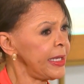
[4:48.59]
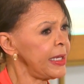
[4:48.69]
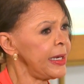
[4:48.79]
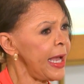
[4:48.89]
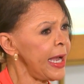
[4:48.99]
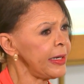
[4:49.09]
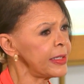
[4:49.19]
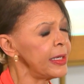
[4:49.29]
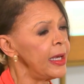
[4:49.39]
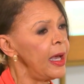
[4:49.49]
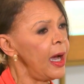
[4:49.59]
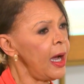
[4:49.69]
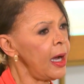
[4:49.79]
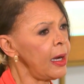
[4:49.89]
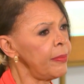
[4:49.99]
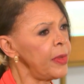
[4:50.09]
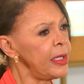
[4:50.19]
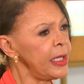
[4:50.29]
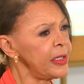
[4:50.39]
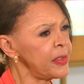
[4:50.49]
Banking Act. Um,
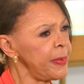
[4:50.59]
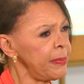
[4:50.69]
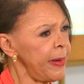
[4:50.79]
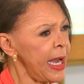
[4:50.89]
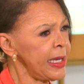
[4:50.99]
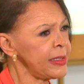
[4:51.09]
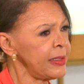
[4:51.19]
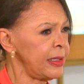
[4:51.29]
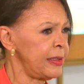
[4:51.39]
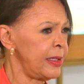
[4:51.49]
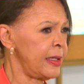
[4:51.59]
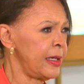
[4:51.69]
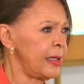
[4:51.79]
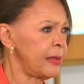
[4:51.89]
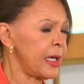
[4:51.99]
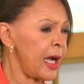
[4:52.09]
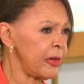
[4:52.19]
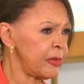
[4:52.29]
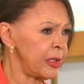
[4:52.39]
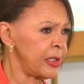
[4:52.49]
it has been passed on the
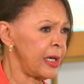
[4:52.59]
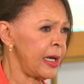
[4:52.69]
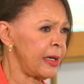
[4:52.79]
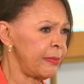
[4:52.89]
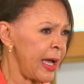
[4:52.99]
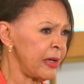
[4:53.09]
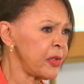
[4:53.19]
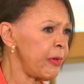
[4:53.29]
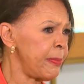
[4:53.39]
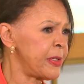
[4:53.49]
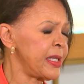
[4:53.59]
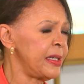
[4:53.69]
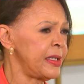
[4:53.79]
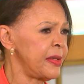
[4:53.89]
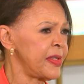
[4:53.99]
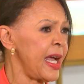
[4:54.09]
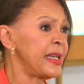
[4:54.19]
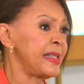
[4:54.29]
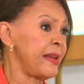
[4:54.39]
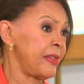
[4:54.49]
uh, House of Representatives
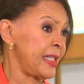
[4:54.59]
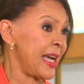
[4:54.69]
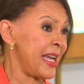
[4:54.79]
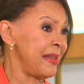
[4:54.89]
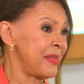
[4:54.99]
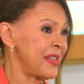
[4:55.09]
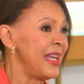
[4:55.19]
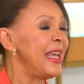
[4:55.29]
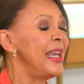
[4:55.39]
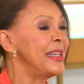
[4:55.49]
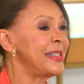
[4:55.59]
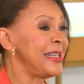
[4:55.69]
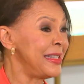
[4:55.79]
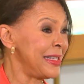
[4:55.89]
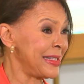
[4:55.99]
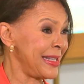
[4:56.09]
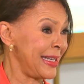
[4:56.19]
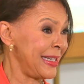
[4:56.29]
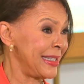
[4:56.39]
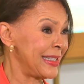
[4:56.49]
side seven times. It's in the
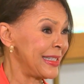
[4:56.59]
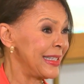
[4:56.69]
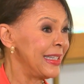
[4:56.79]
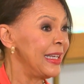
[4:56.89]
Senate.